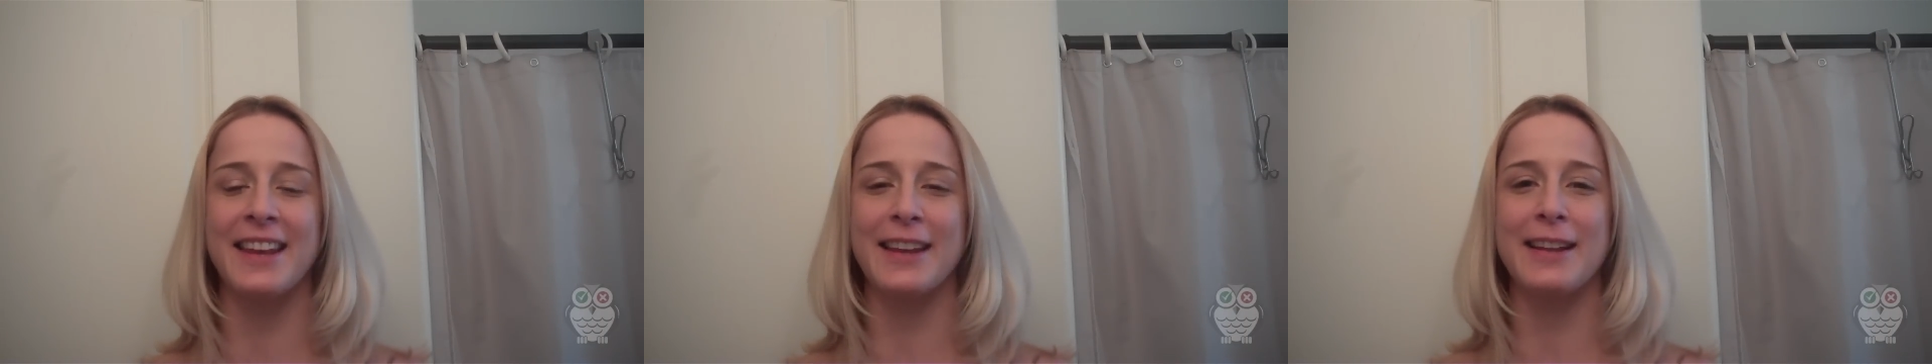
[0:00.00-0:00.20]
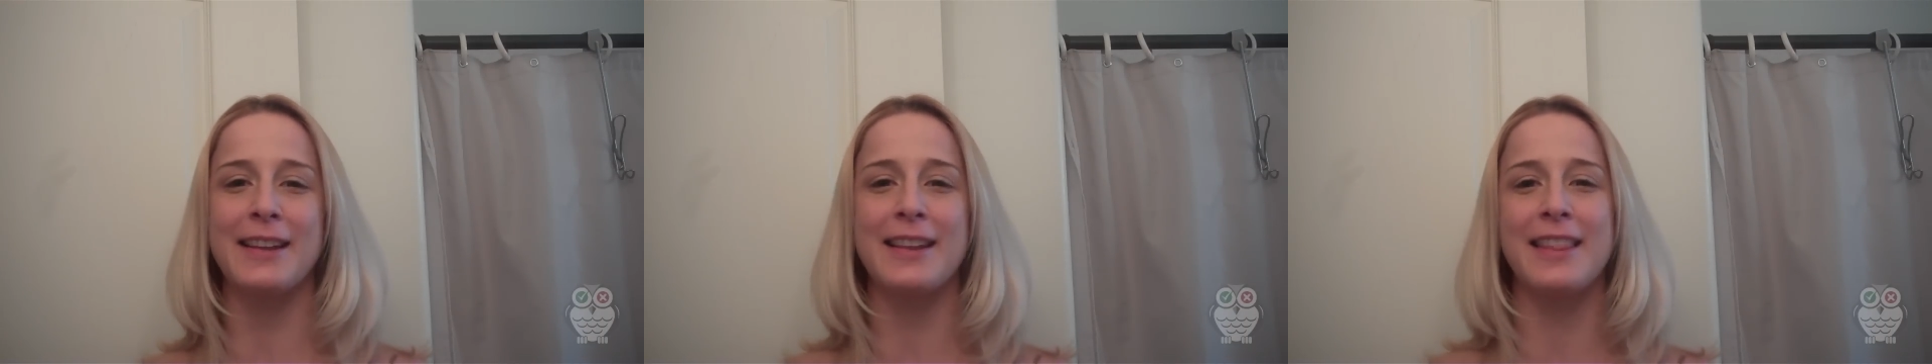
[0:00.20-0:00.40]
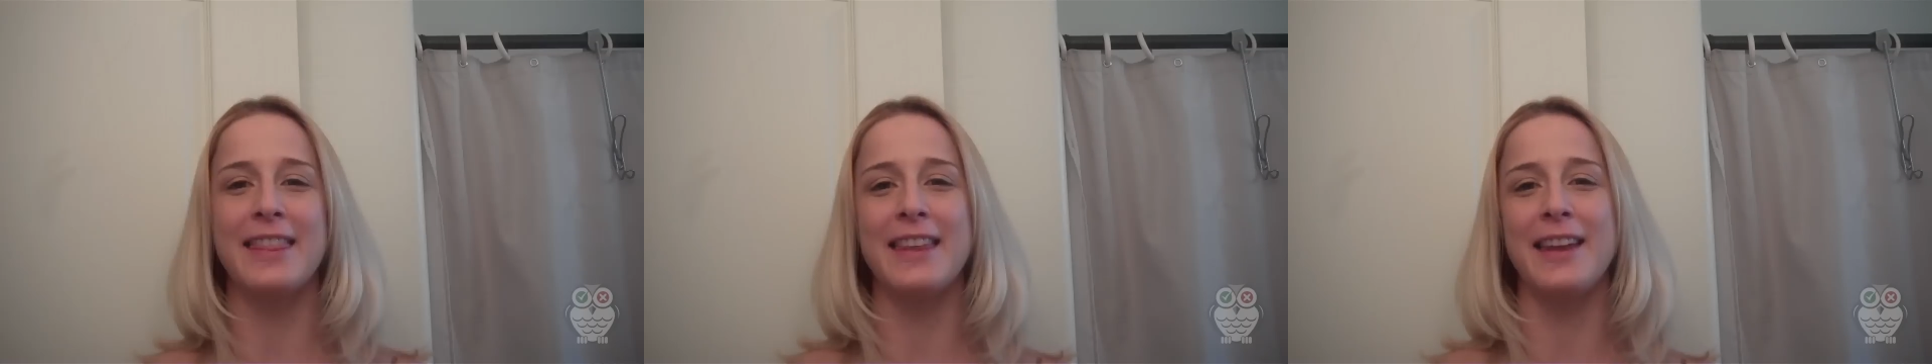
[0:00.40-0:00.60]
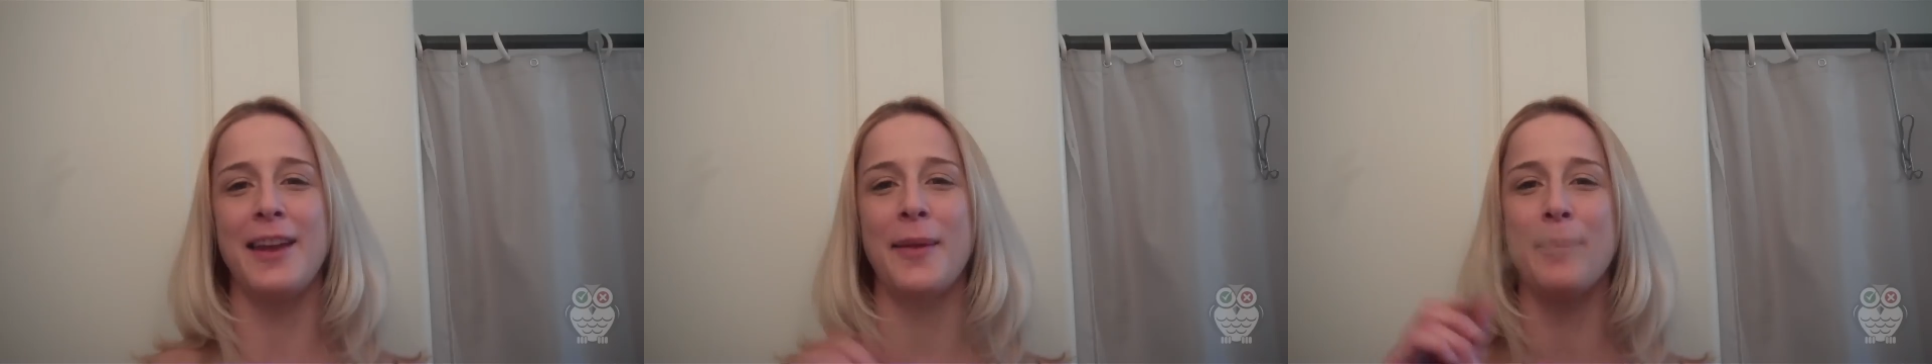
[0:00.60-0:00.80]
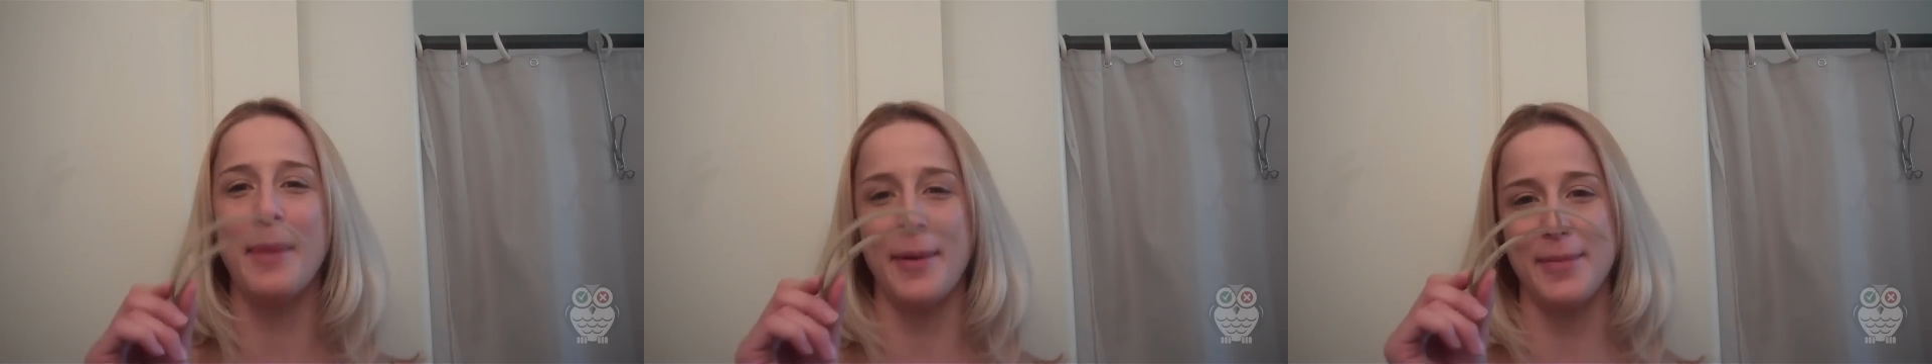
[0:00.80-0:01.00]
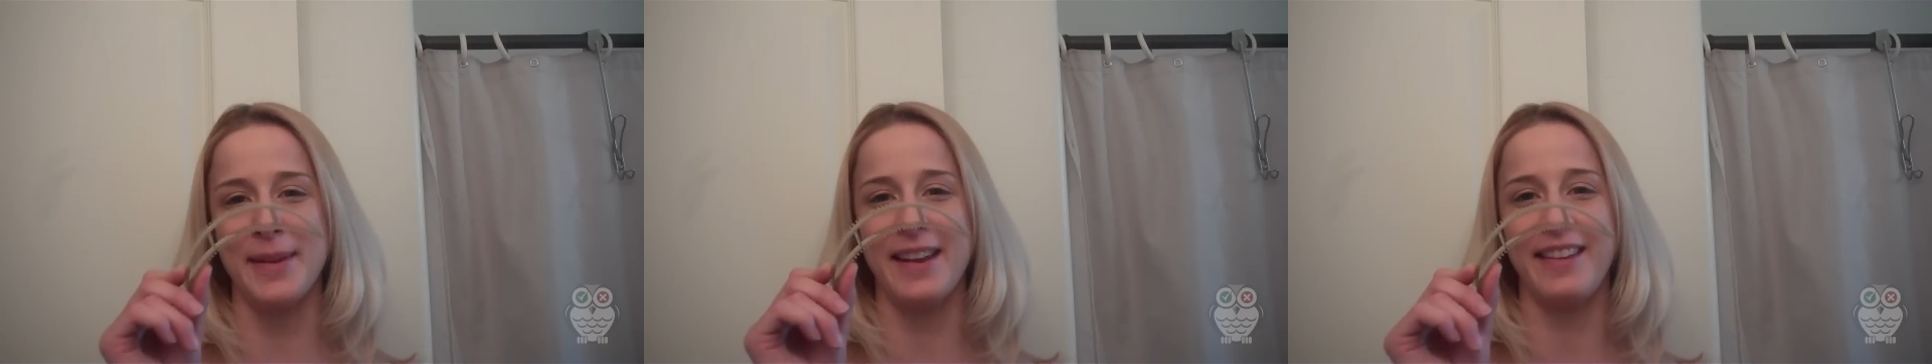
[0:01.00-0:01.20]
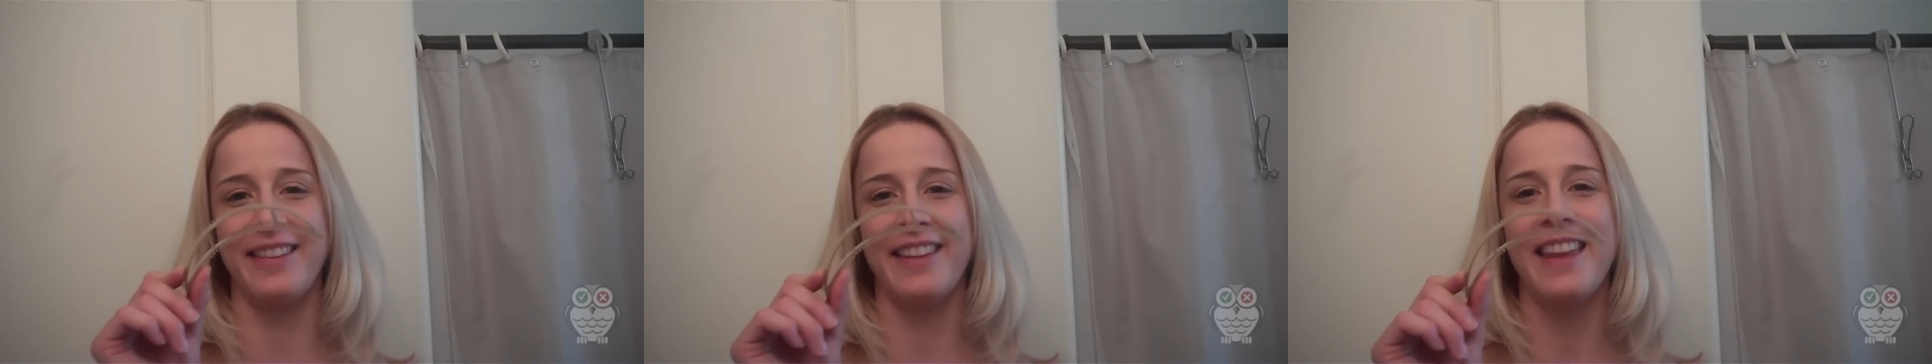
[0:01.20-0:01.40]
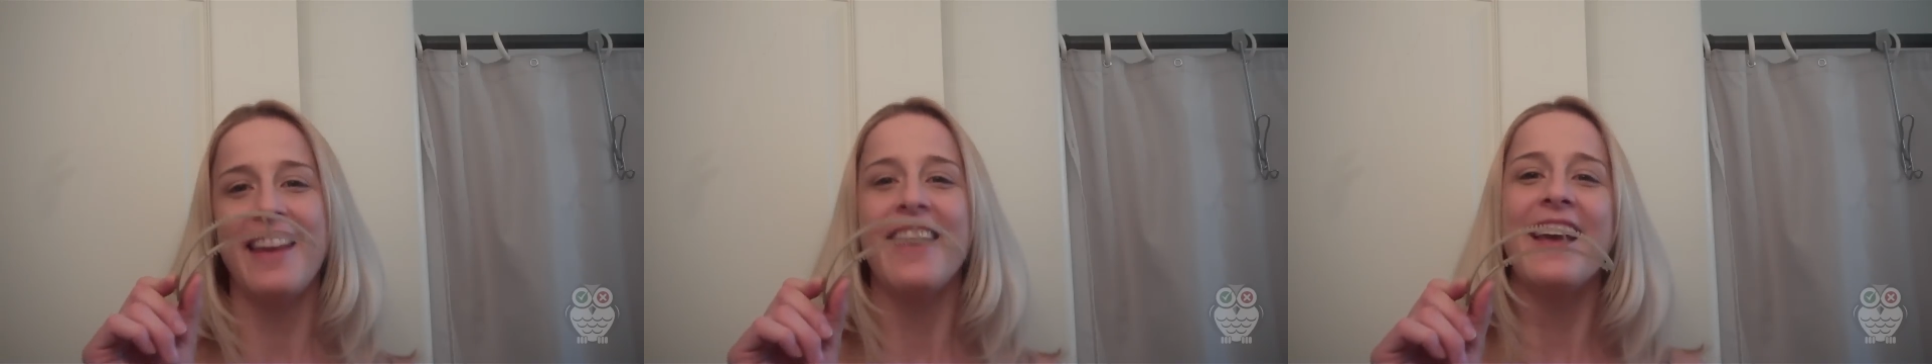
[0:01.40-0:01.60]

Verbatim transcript: get the Bumpit.